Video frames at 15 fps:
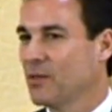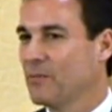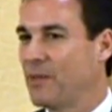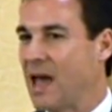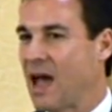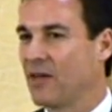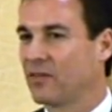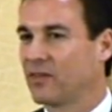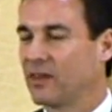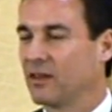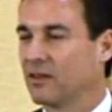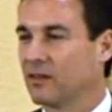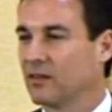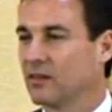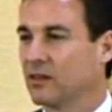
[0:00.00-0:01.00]
about
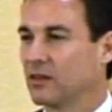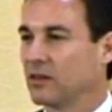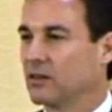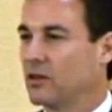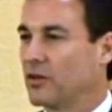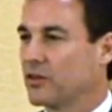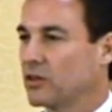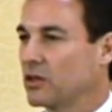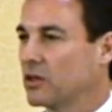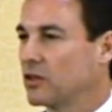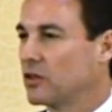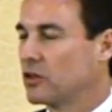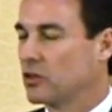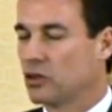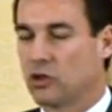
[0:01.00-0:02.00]

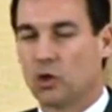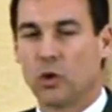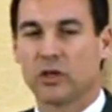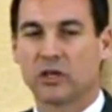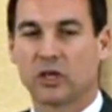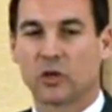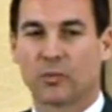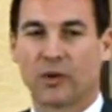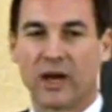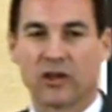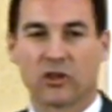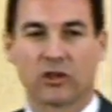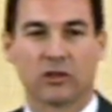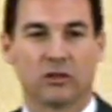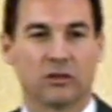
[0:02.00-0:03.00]
there's a Jewish
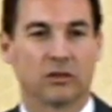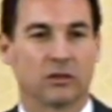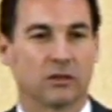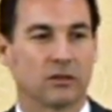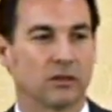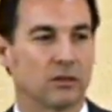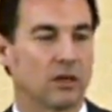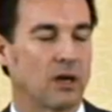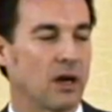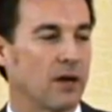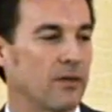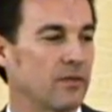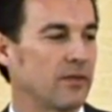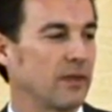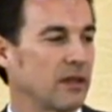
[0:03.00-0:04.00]
expression
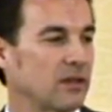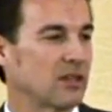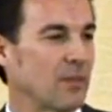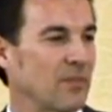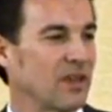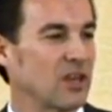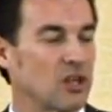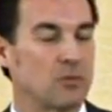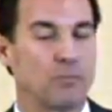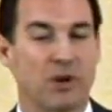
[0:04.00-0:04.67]
that something is